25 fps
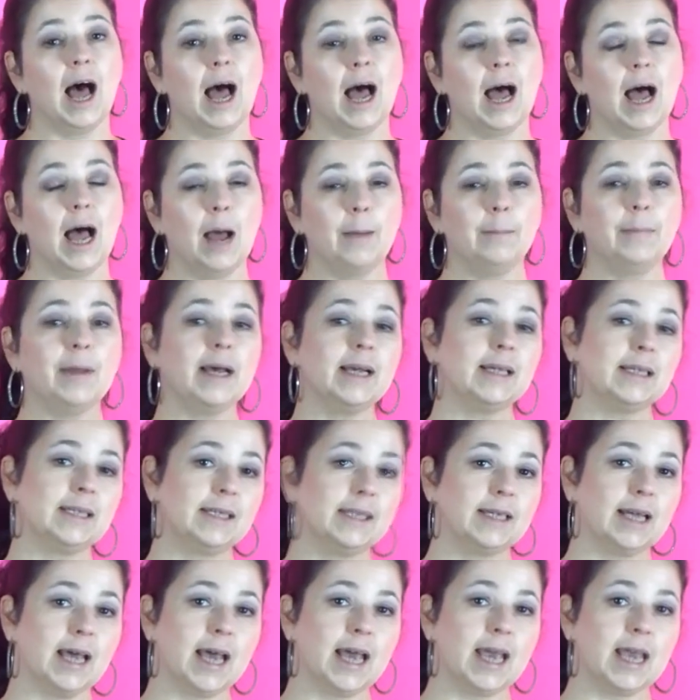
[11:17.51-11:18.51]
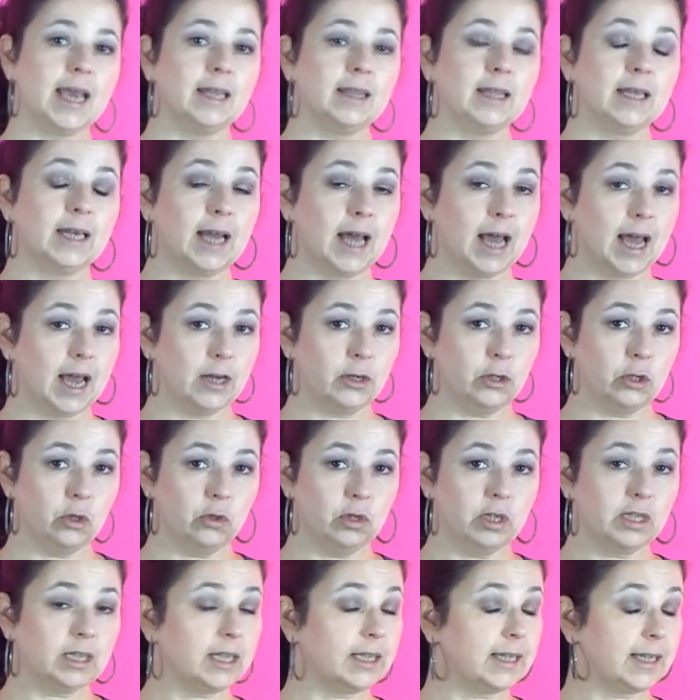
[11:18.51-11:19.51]
I'm not saying that I do
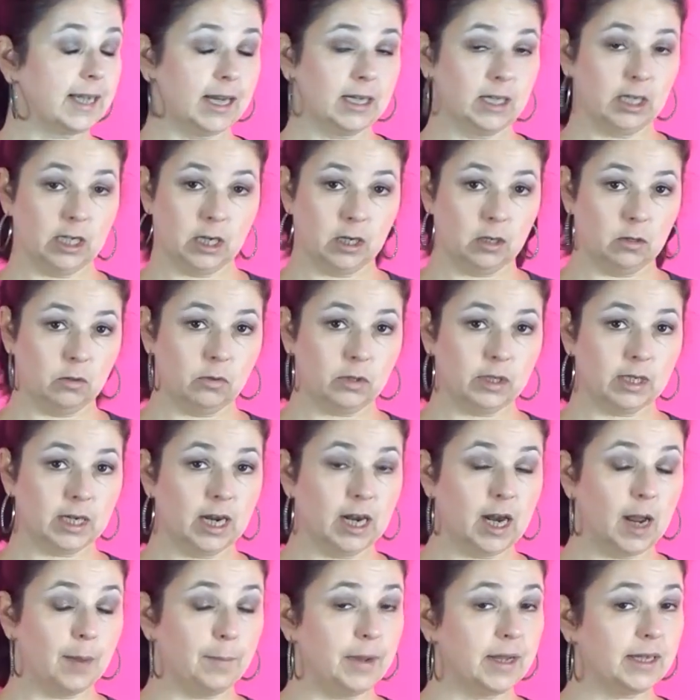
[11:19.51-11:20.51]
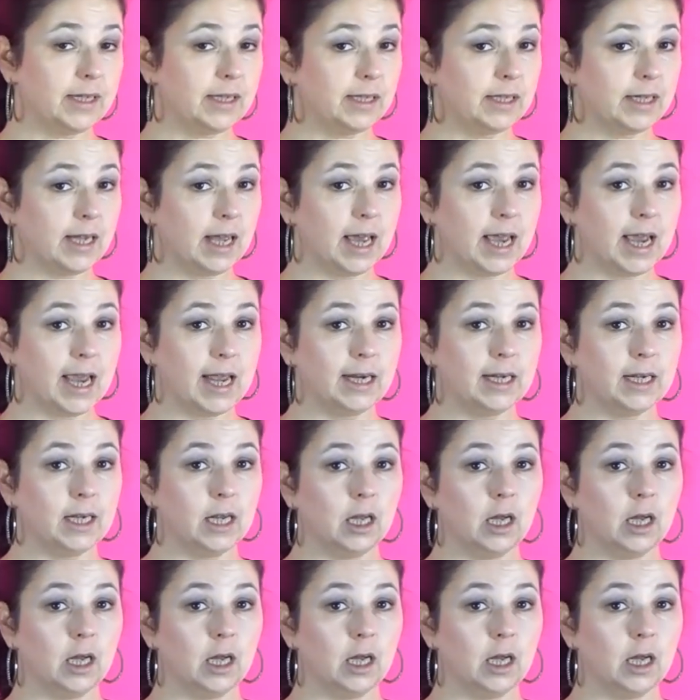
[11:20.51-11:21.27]
this because I don't, and I'm not saying